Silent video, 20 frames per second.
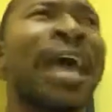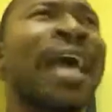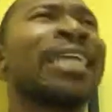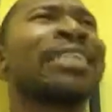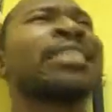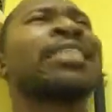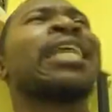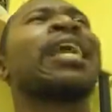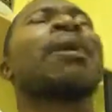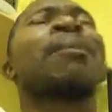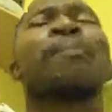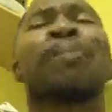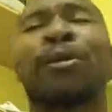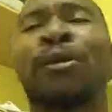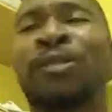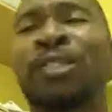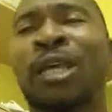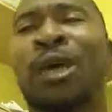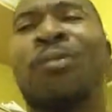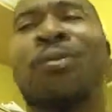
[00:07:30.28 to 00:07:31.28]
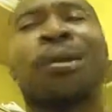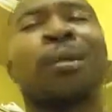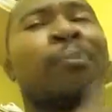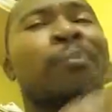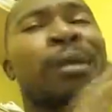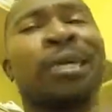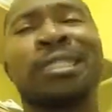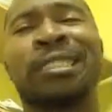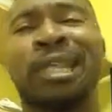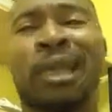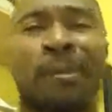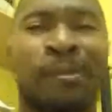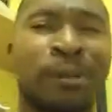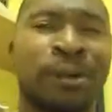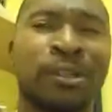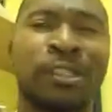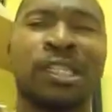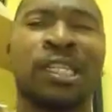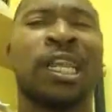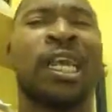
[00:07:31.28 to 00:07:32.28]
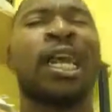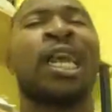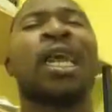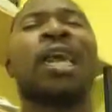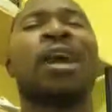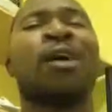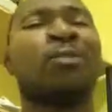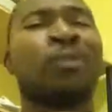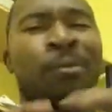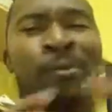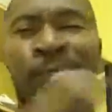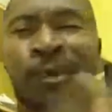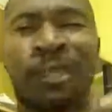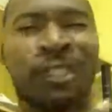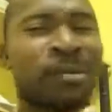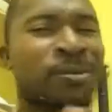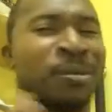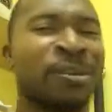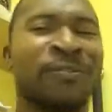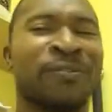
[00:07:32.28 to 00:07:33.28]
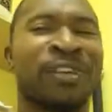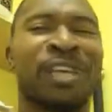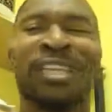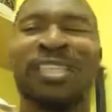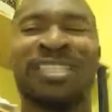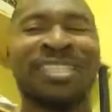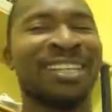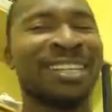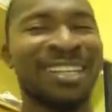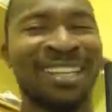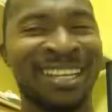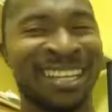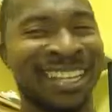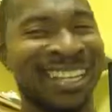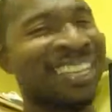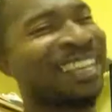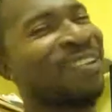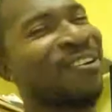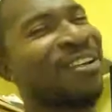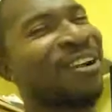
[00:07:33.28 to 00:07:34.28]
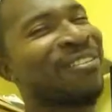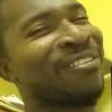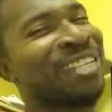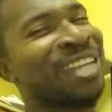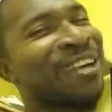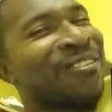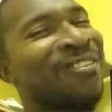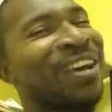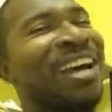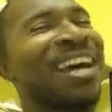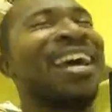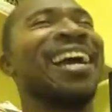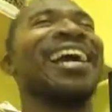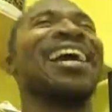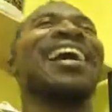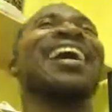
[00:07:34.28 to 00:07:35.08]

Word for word: bad to that person. I want to bust that person in the head. I want to punch them in the face. You know what I'm talking about?